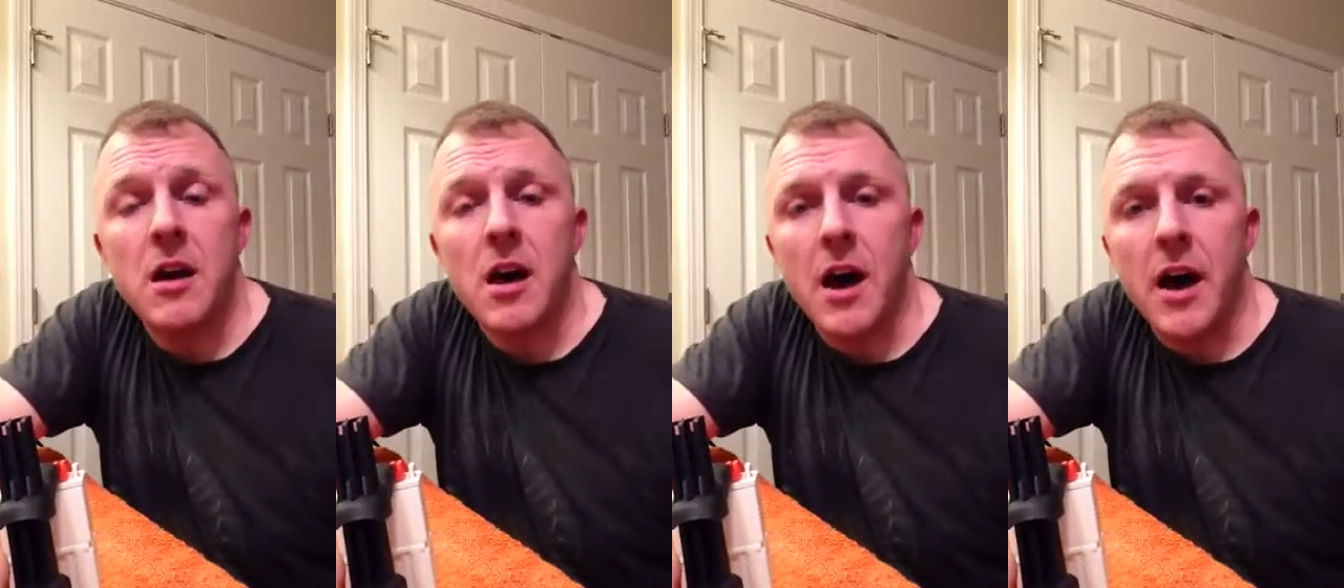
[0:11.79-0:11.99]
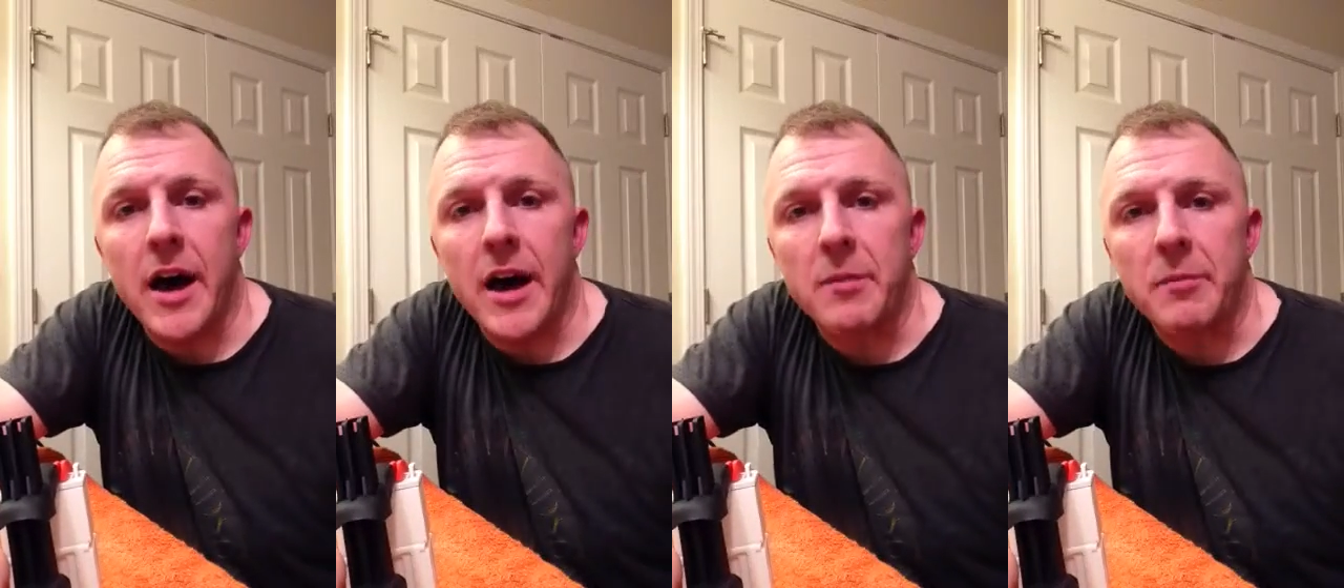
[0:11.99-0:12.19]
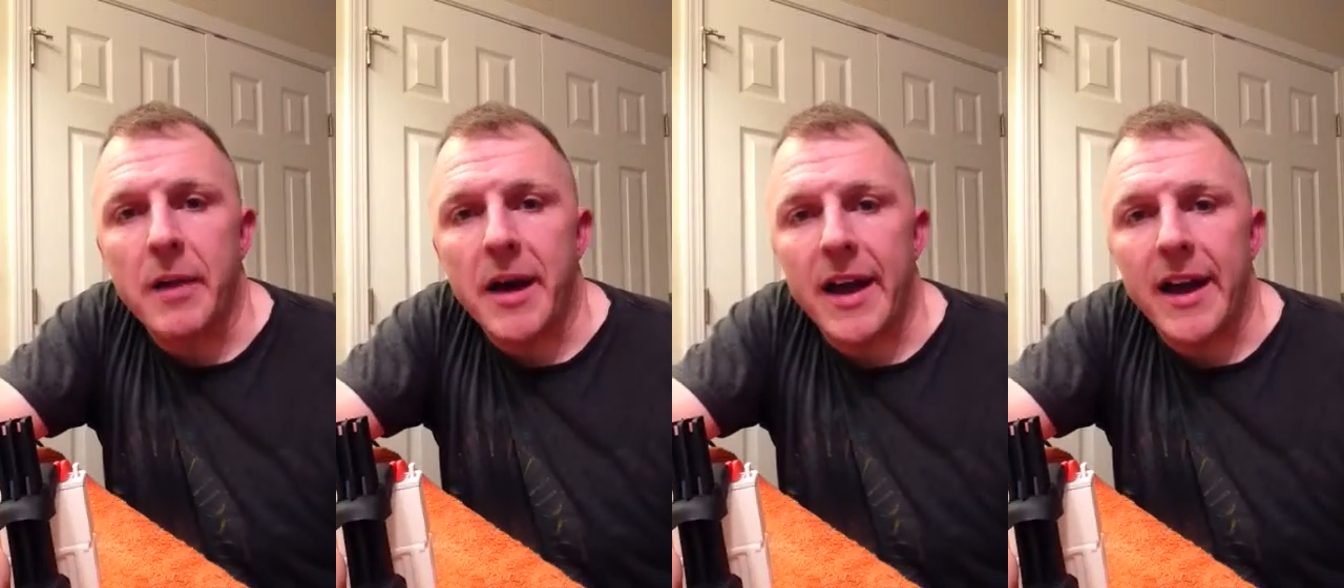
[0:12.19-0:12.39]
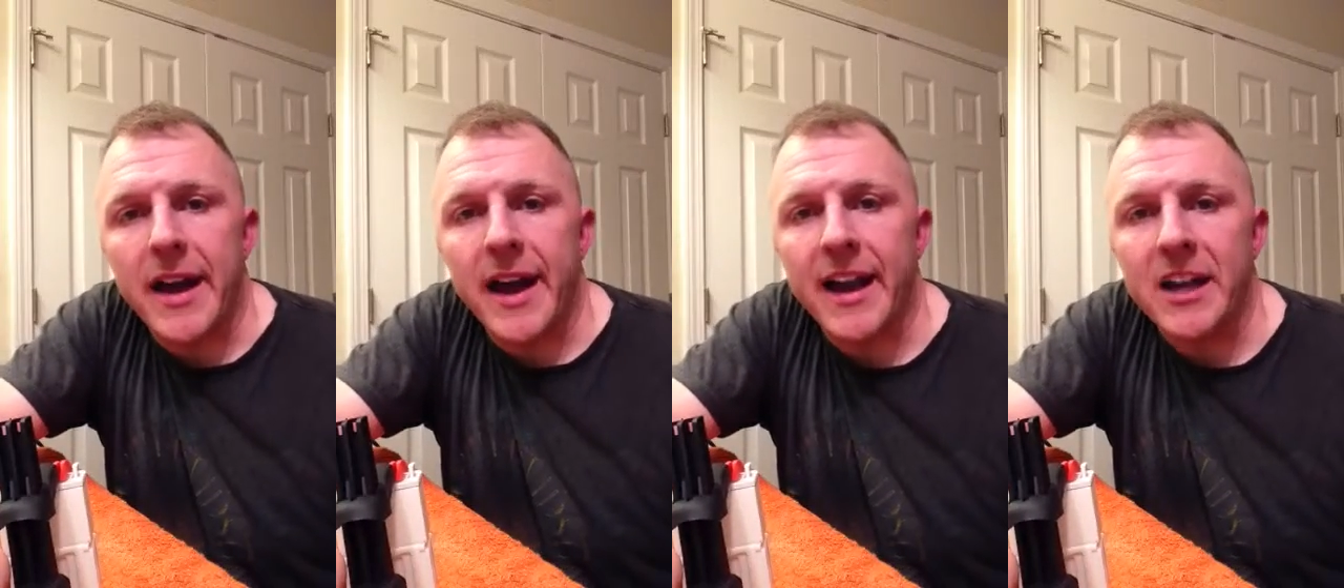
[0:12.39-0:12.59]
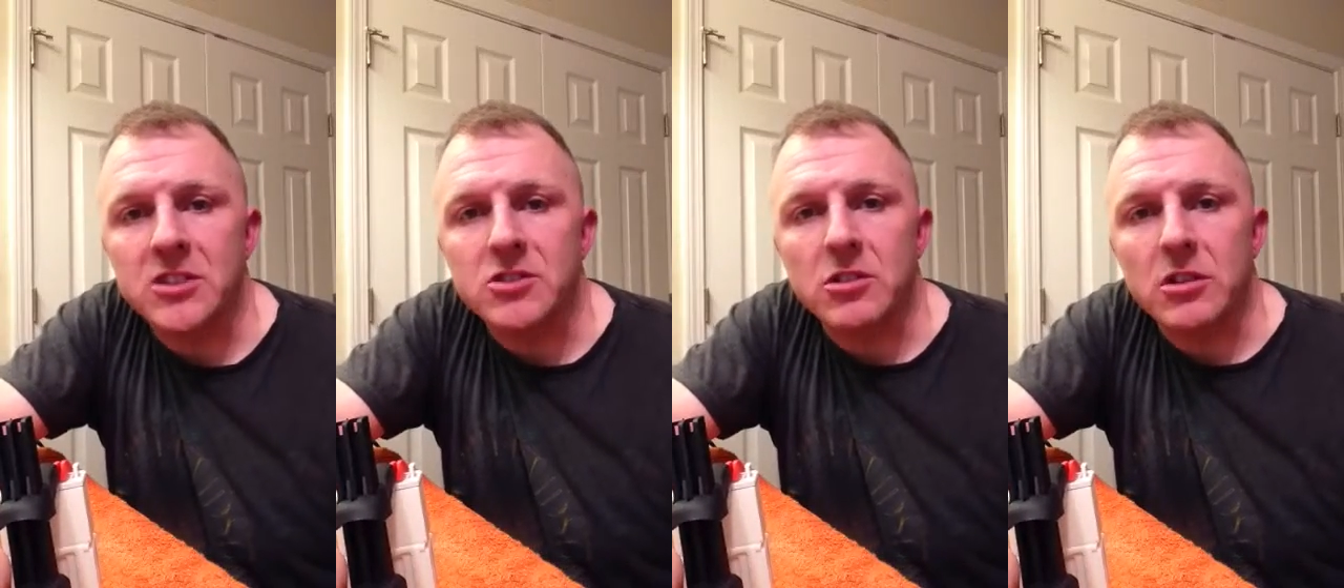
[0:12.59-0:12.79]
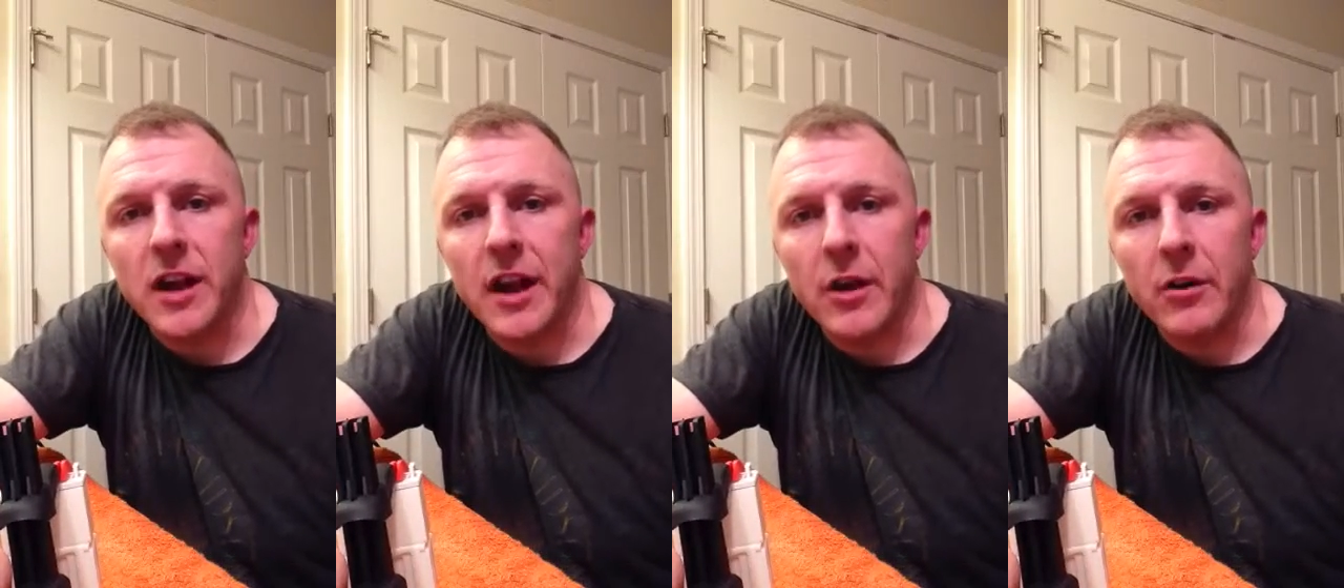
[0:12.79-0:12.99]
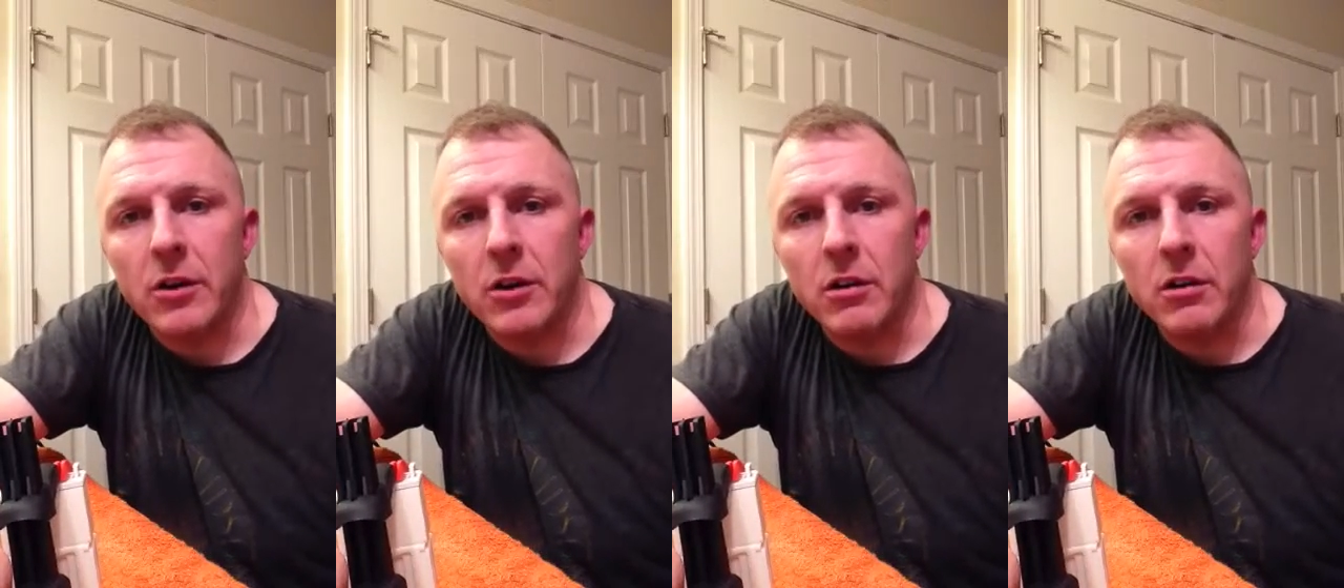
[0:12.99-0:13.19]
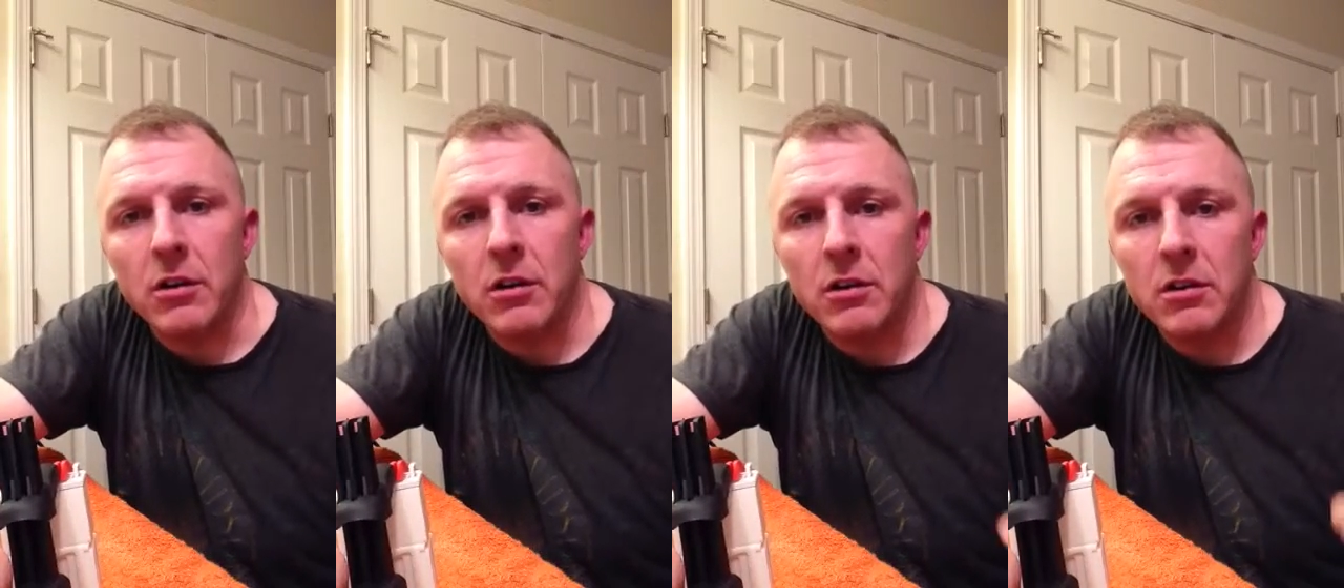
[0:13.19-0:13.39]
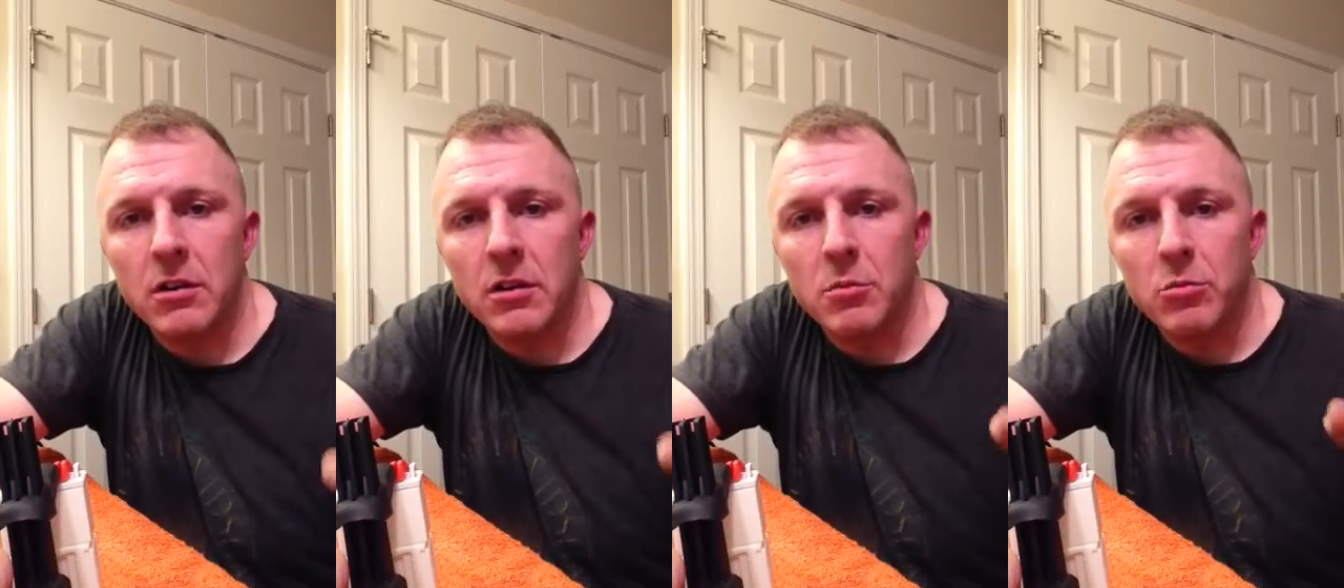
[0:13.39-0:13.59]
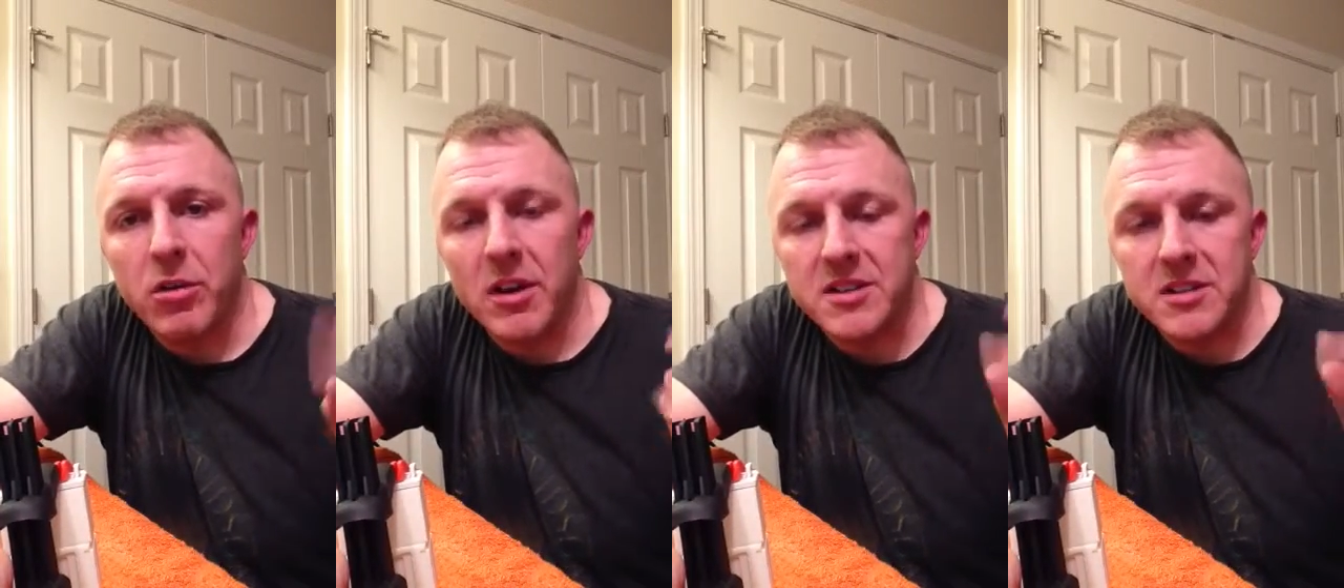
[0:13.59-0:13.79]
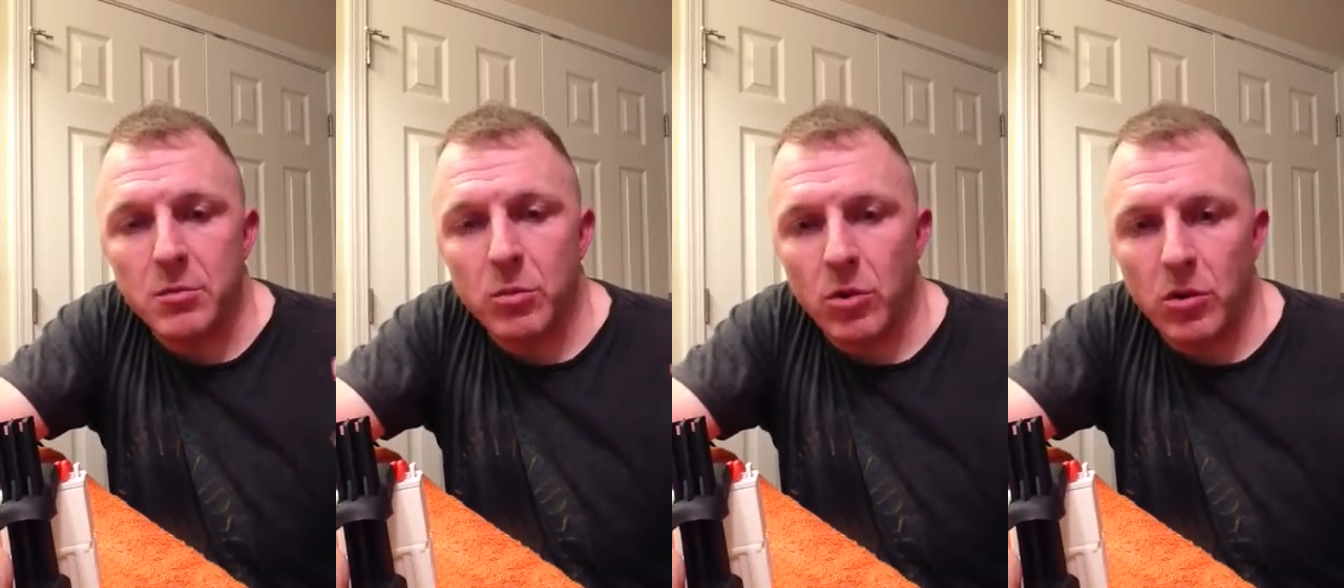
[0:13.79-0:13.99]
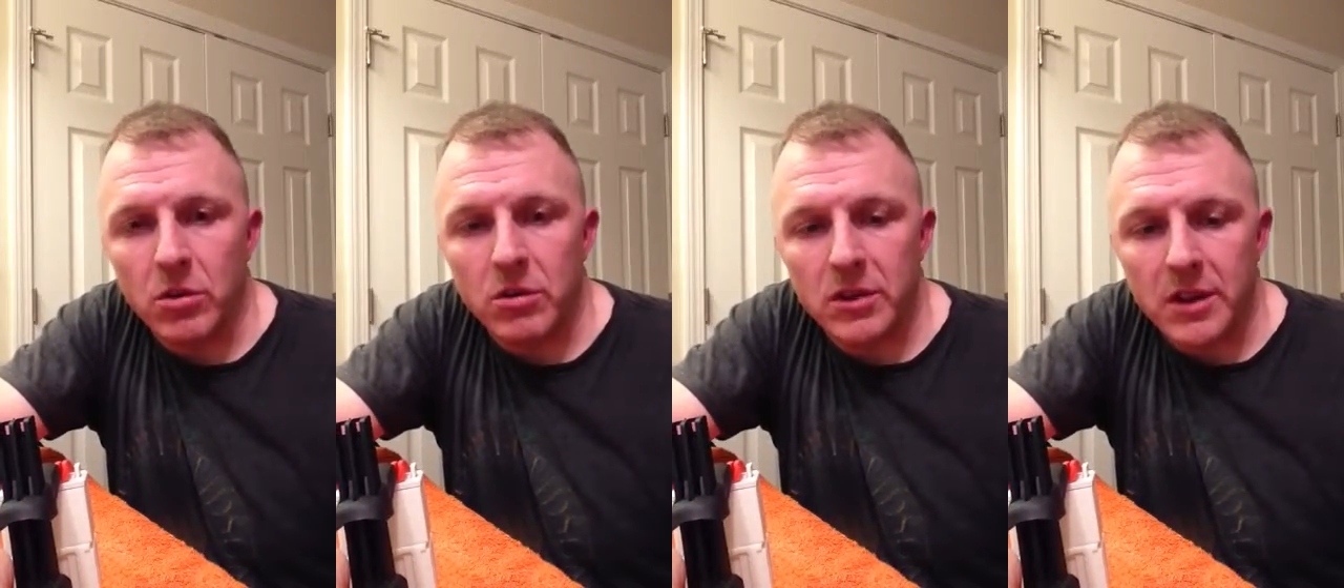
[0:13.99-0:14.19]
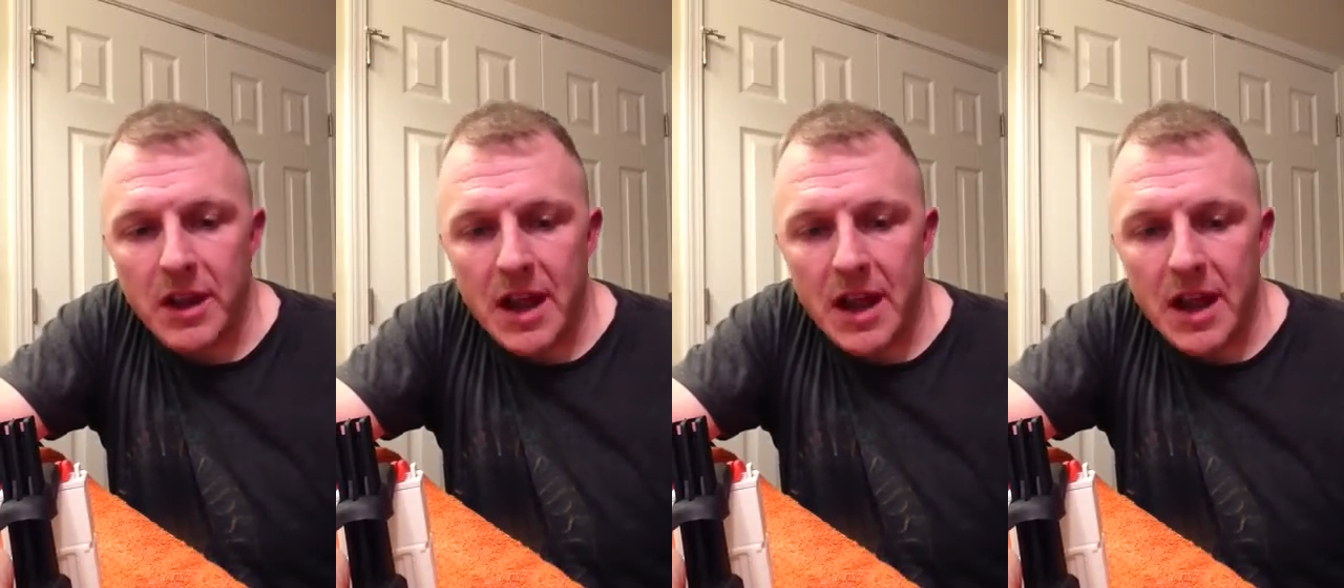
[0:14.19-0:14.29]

on my Hengstler counter pressable.